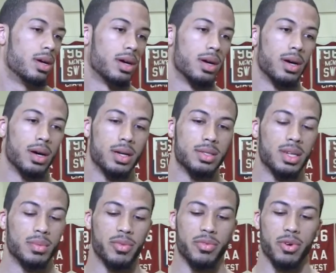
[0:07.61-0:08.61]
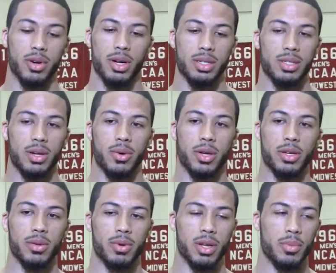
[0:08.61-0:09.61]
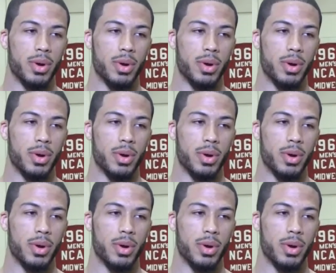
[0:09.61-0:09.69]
I said before, there's no way you can really